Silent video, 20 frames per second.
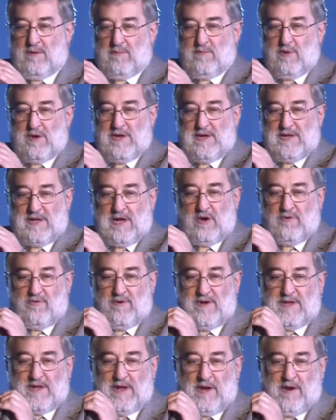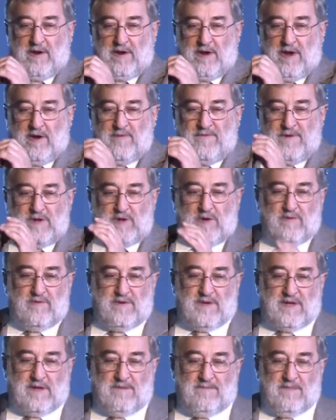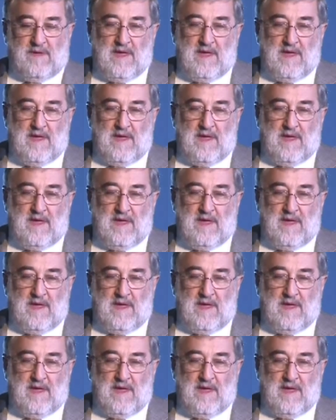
which is increasingly on over-tourism,